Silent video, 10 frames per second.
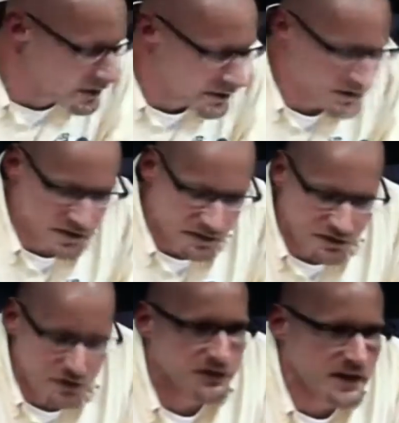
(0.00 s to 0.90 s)
This is the
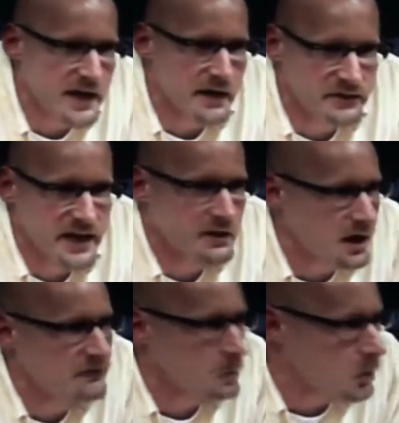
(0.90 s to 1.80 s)
third day I've
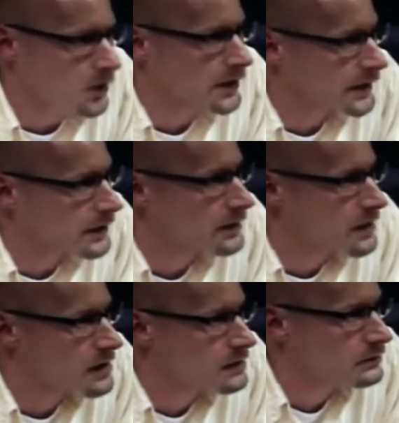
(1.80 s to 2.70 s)
taken off of work
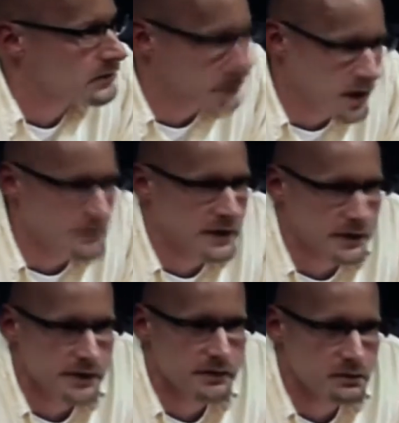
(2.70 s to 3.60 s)
to come
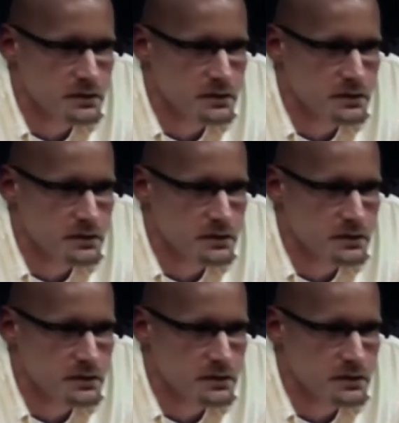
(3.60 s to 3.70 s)
here